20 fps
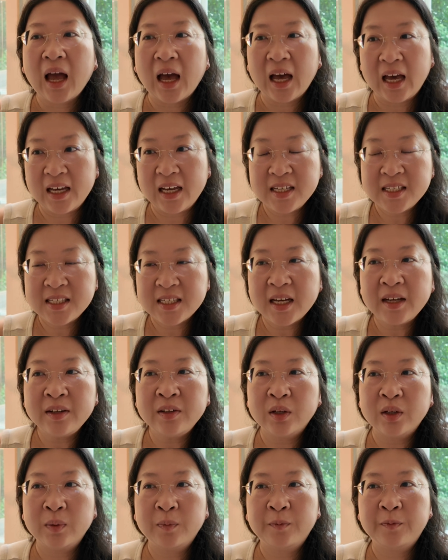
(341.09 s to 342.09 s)
I
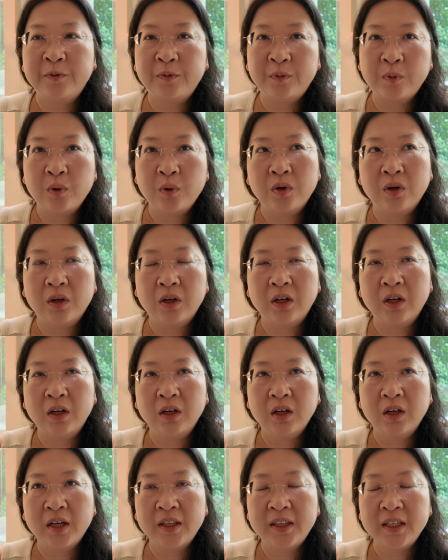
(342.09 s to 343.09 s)
signed up for,
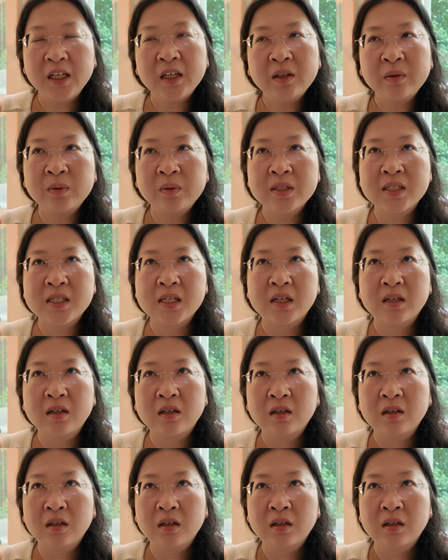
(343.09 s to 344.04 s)
I think it was a